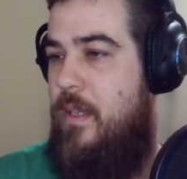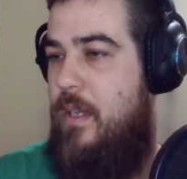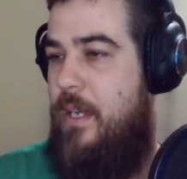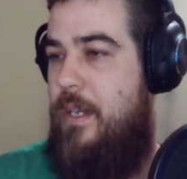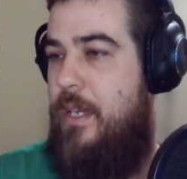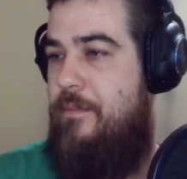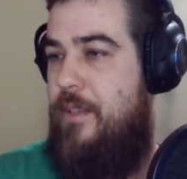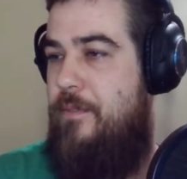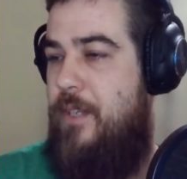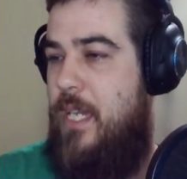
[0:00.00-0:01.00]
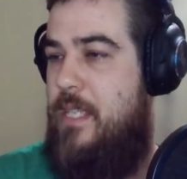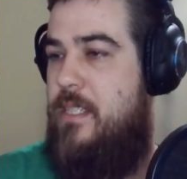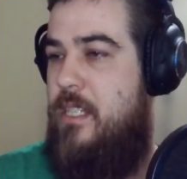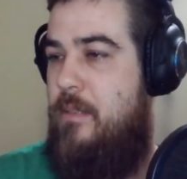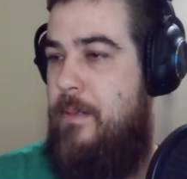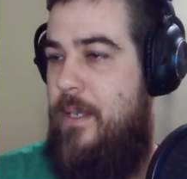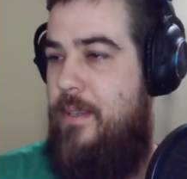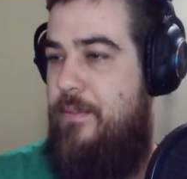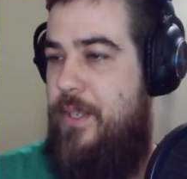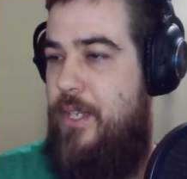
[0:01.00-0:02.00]
And definitely, if you guys need to pause
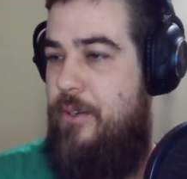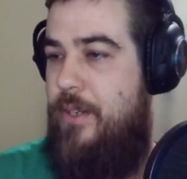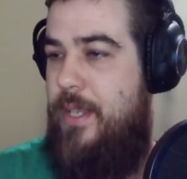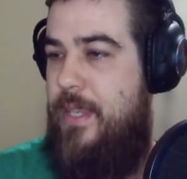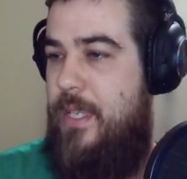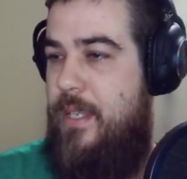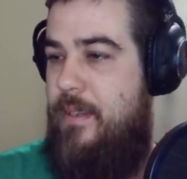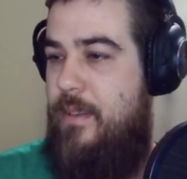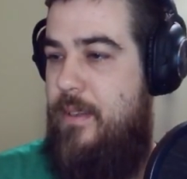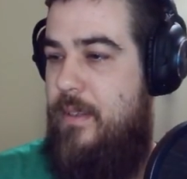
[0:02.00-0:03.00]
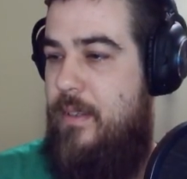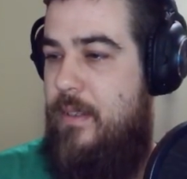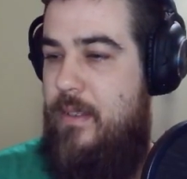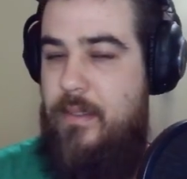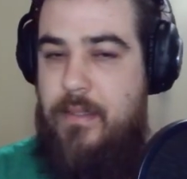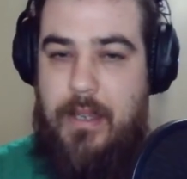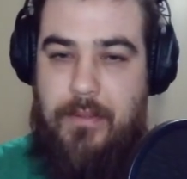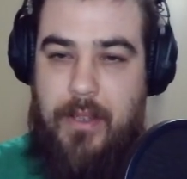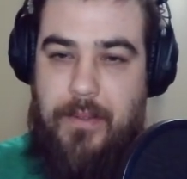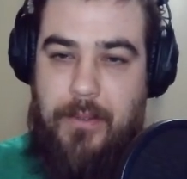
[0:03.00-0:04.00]
the video or anything,
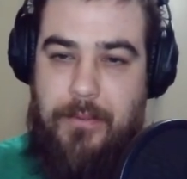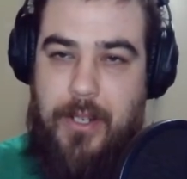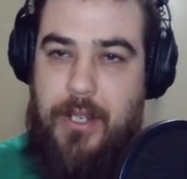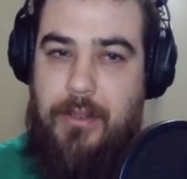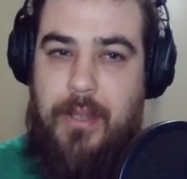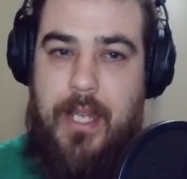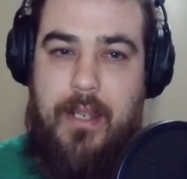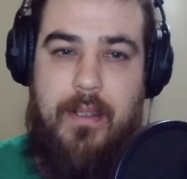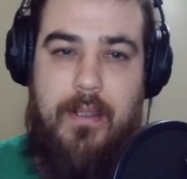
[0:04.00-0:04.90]
definitely feel free to do that.